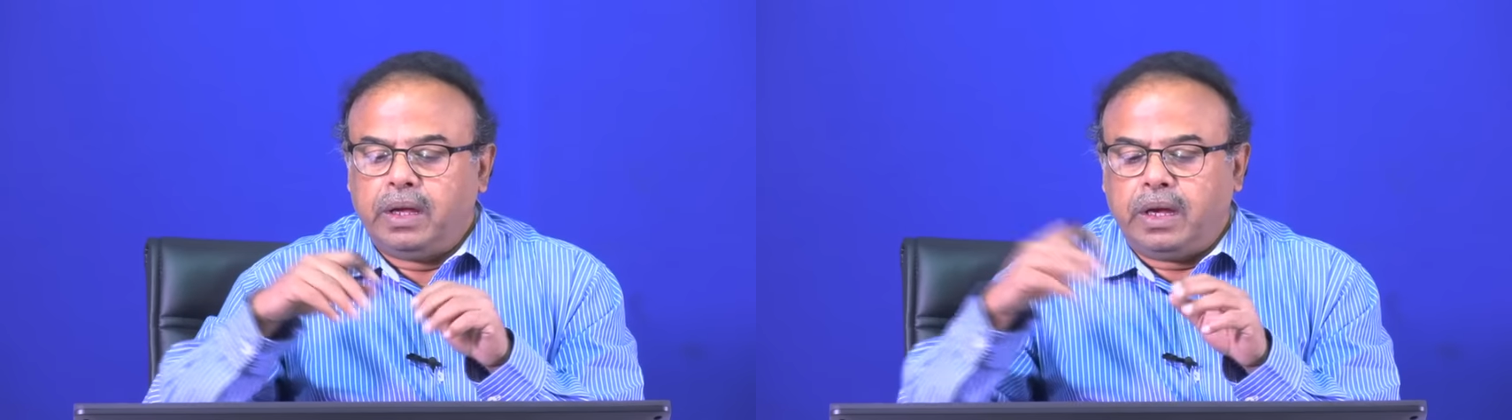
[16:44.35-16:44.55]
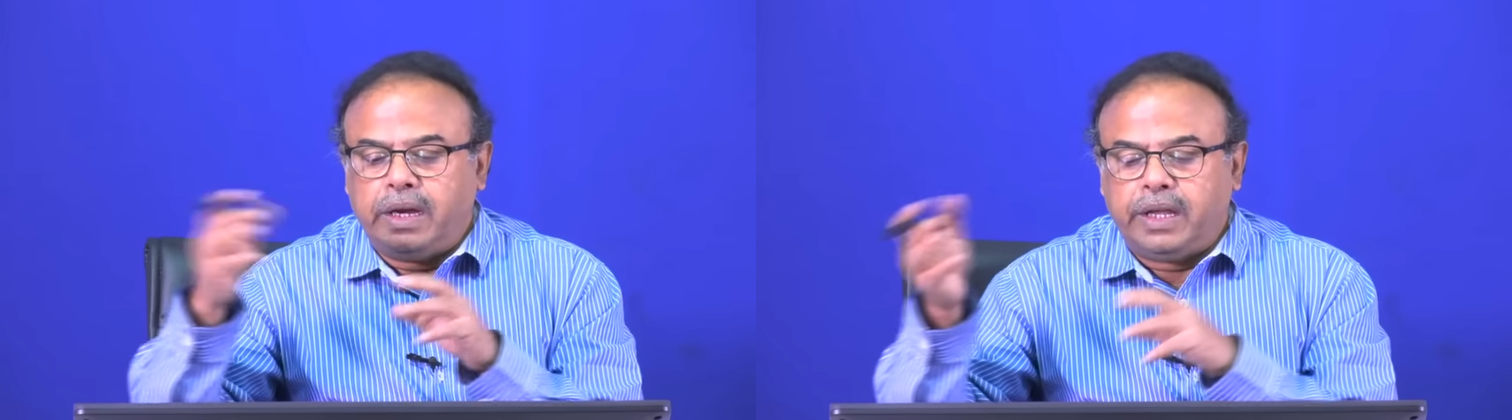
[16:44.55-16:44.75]

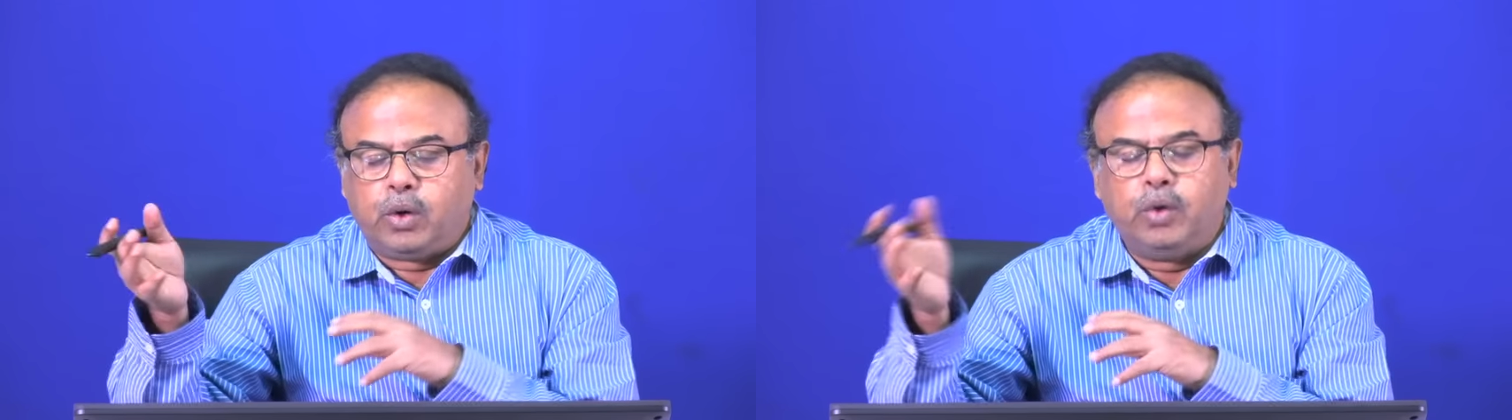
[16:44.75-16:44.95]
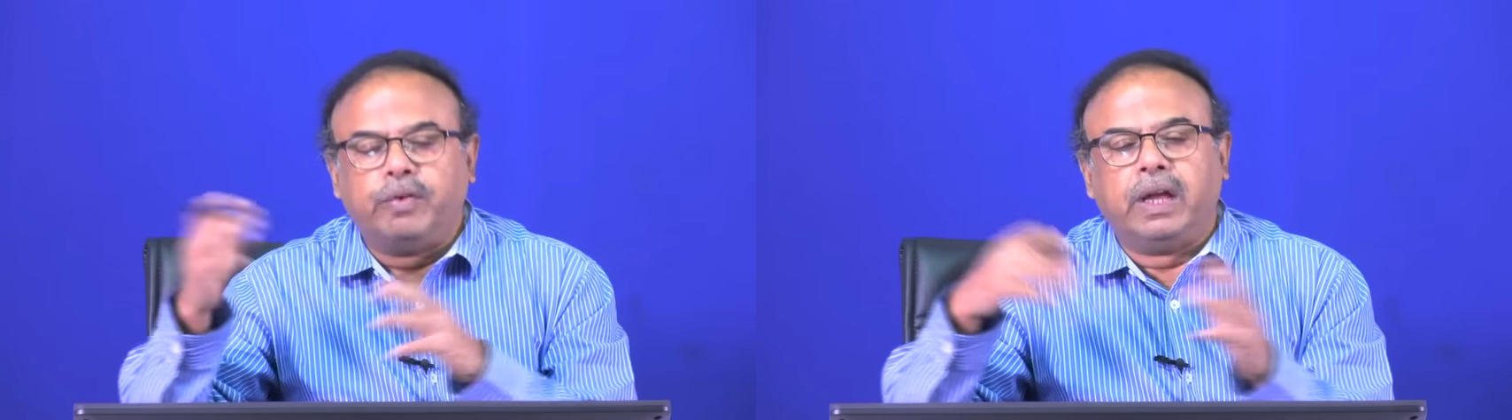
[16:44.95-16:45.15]

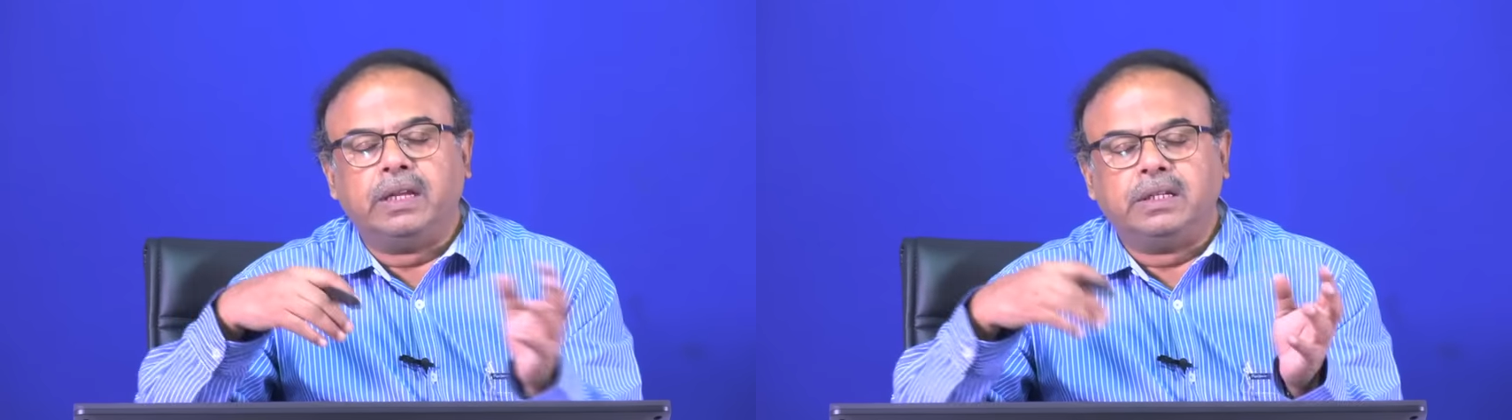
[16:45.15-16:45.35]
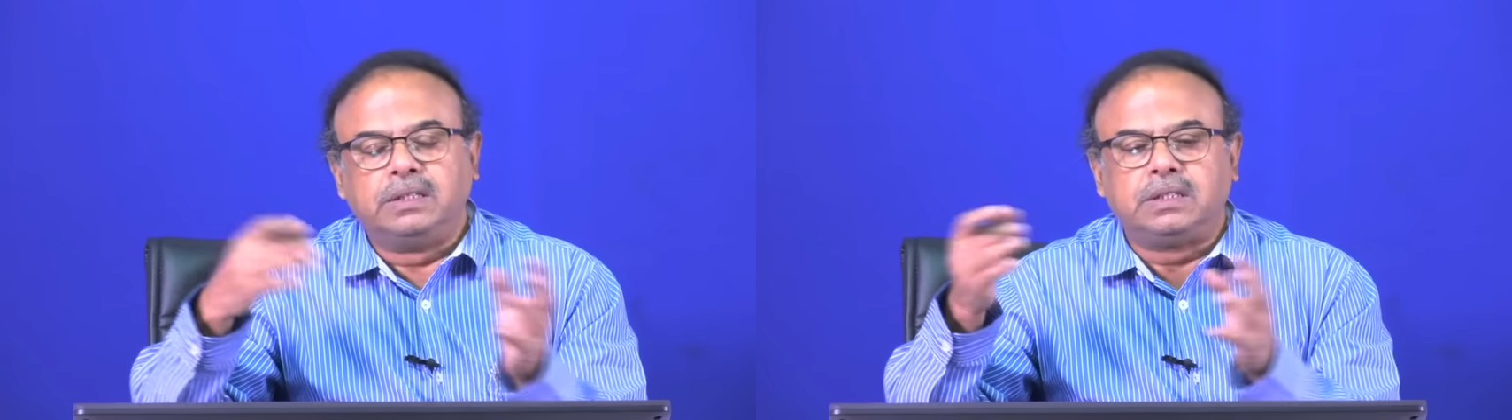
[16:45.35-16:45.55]

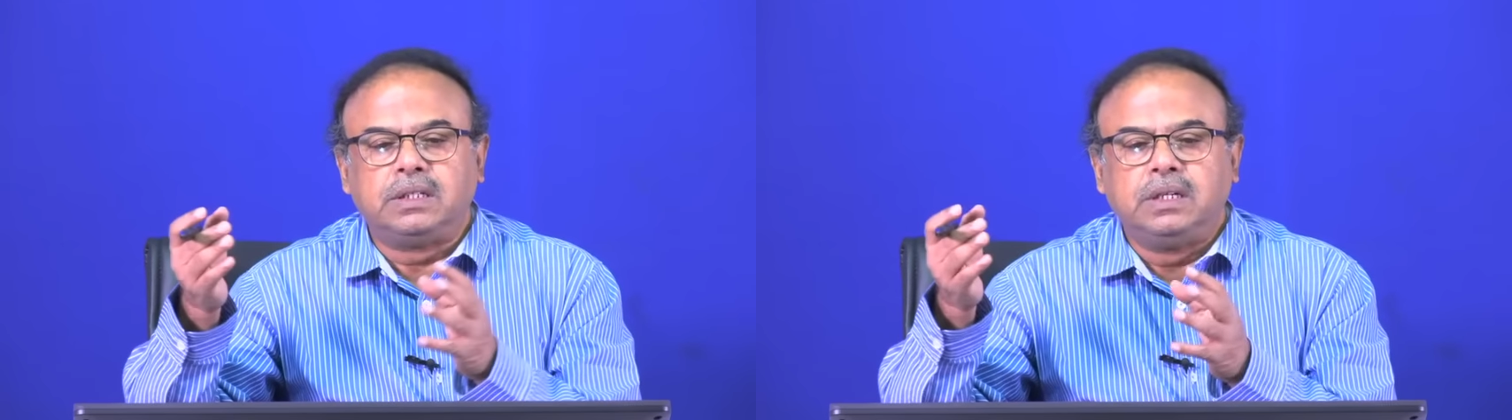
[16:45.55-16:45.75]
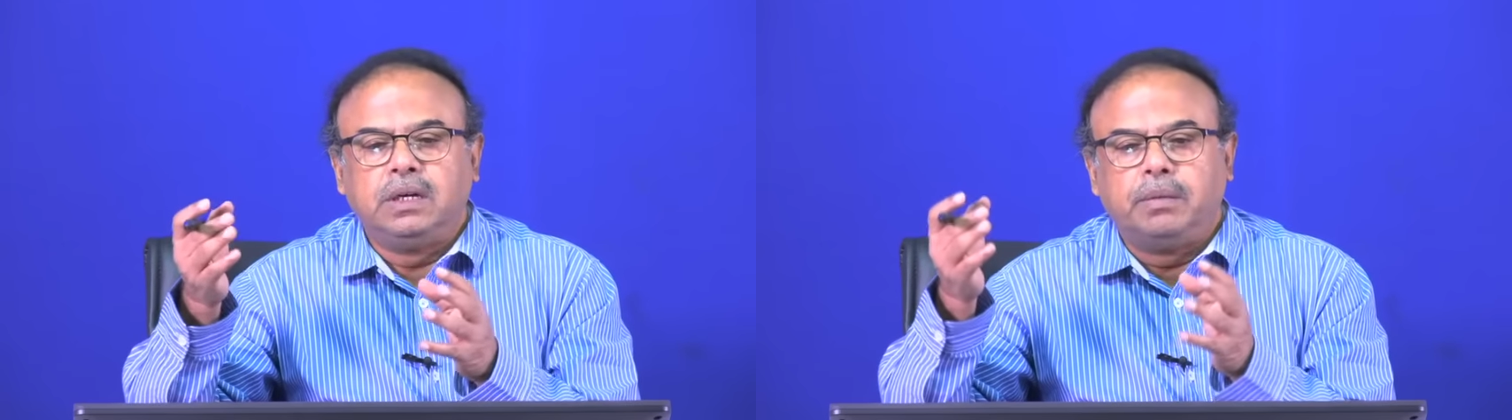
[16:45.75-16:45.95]
equivalent
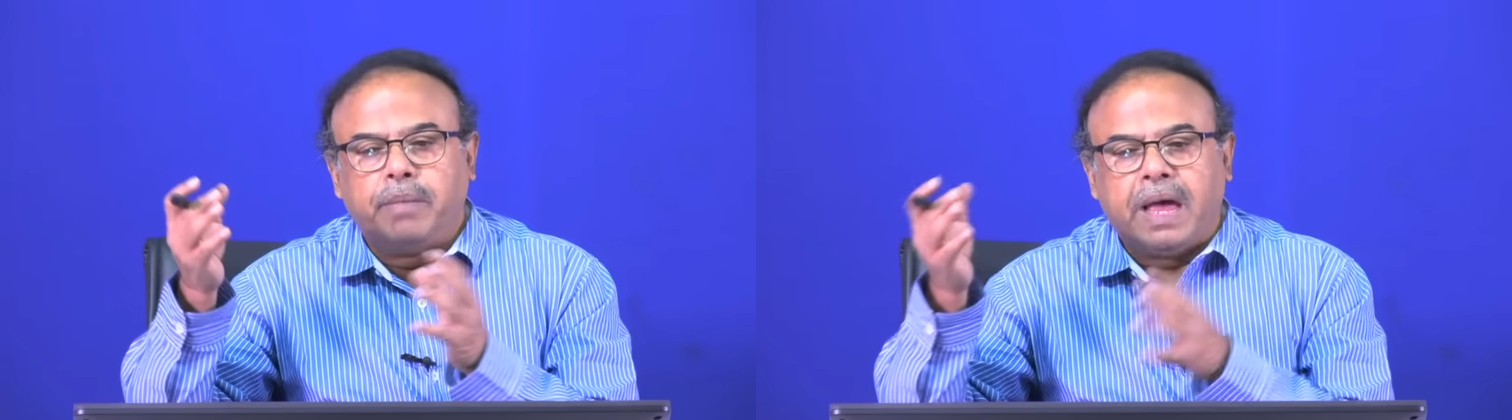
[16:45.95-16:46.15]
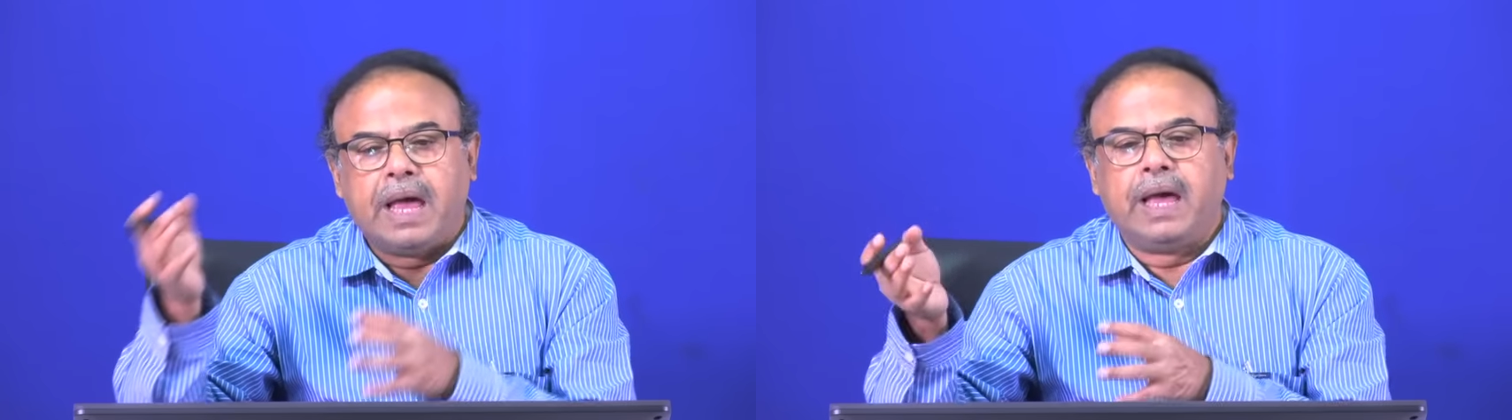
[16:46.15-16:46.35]

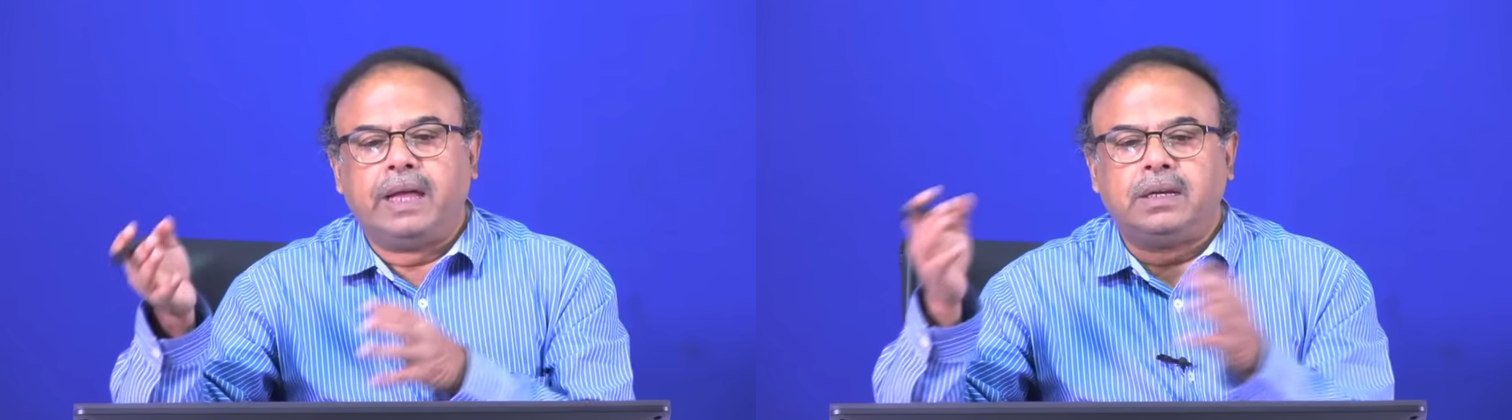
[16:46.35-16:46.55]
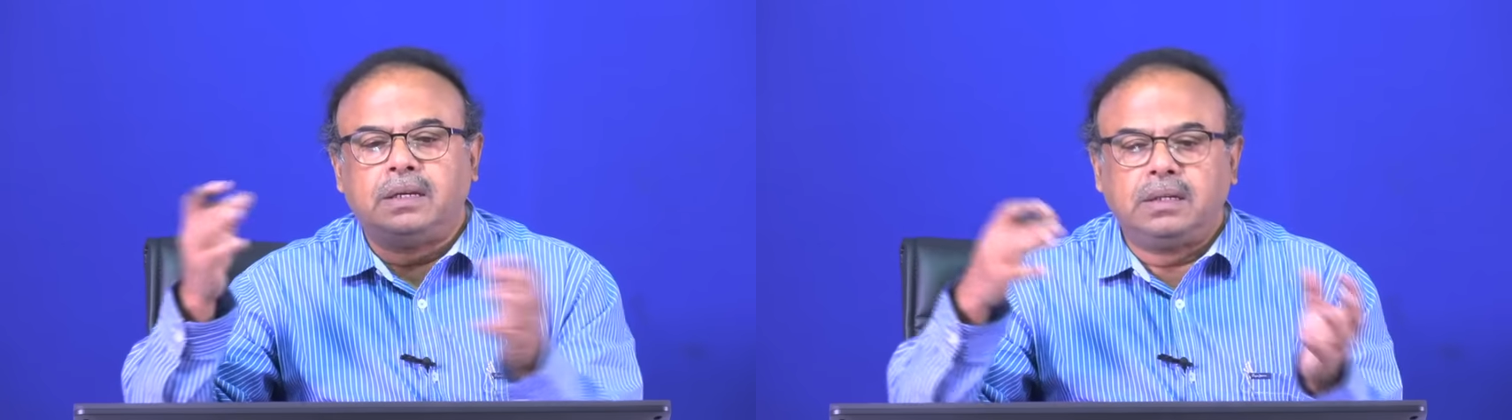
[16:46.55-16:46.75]

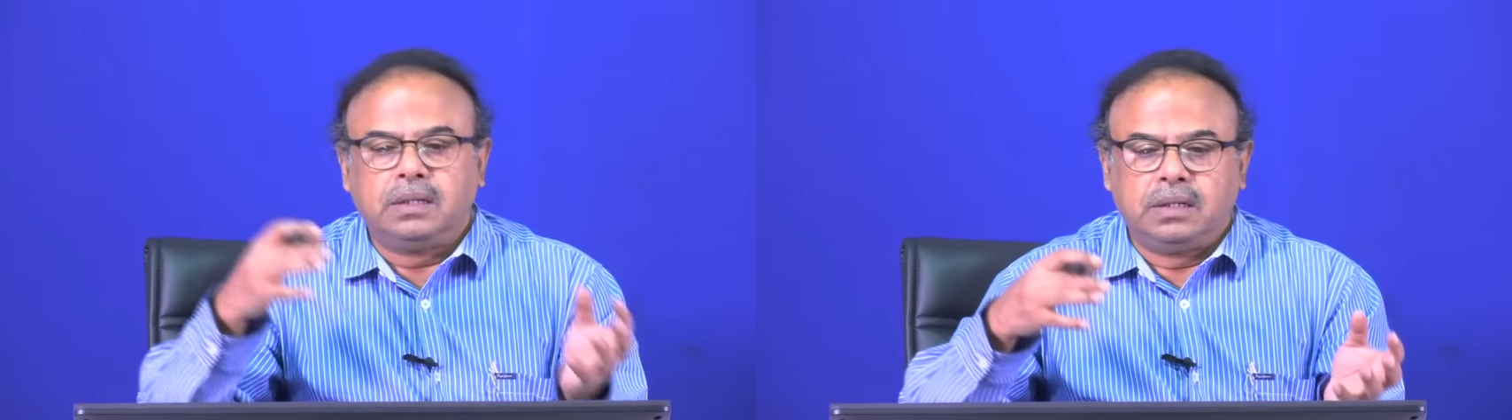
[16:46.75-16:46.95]
man,